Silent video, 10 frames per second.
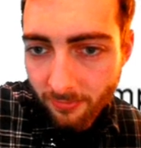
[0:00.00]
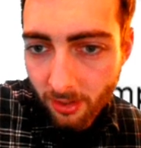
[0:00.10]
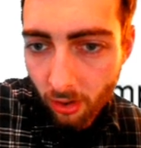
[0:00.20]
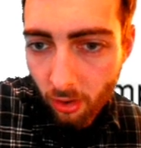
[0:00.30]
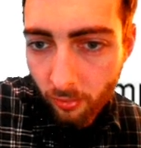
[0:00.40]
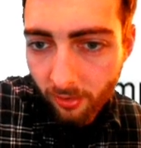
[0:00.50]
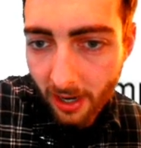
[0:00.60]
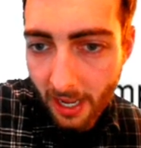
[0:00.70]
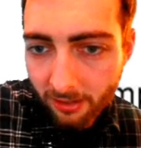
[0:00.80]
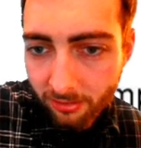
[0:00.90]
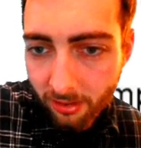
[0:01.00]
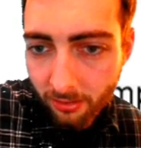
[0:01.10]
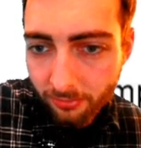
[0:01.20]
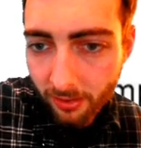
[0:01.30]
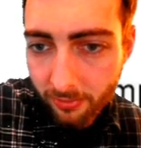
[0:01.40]
over x to the
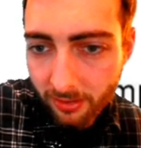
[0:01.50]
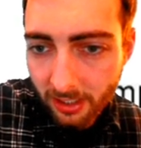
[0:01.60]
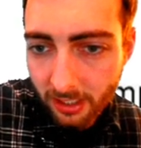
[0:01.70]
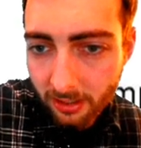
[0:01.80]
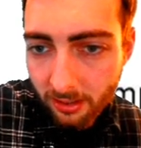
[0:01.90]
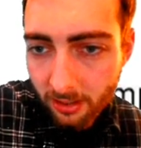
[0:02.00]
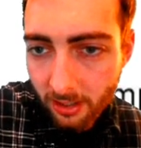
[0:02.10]
15